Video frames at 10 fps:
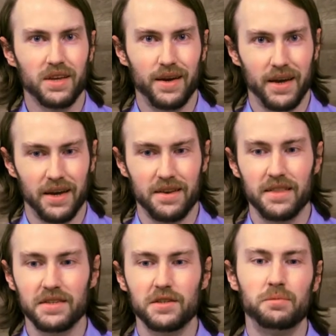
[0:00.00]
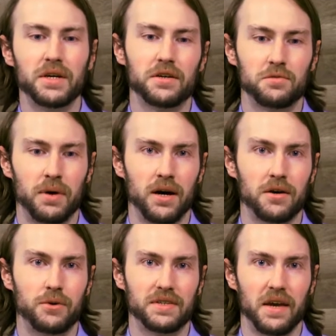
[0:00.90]
and this is because
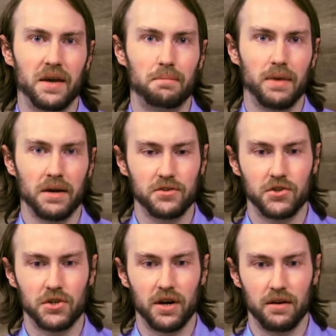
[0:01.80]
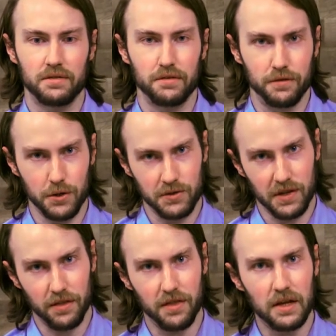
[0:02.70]
Bach was a master of
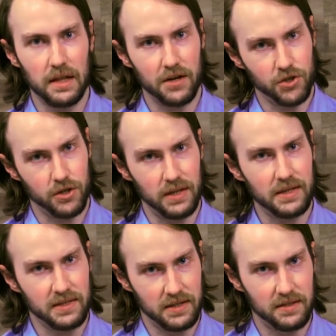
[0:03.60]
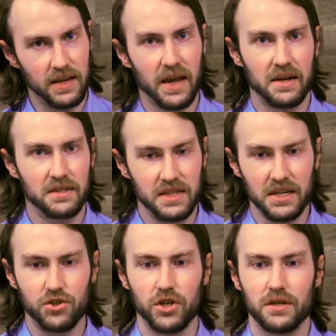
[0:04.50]
infusing theological lessons and
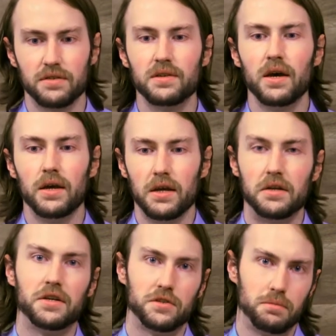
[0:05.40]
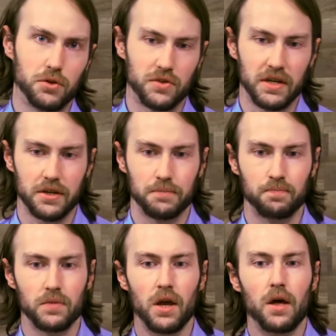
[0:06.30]
teachings in his music,
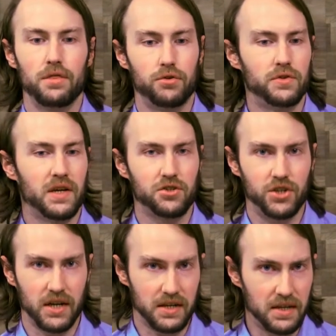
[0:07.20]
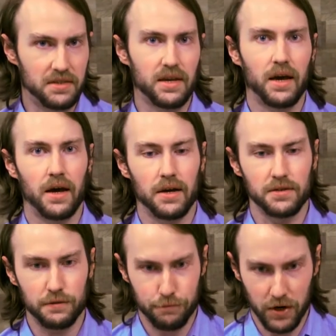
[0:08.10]
through such techniques
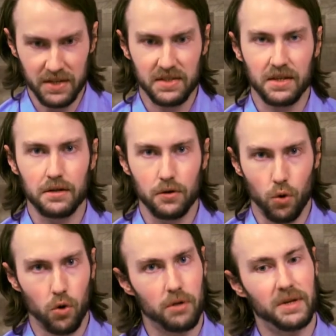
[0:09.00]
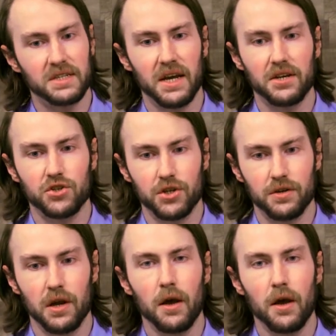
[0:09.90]
as phrasing, ornamentation,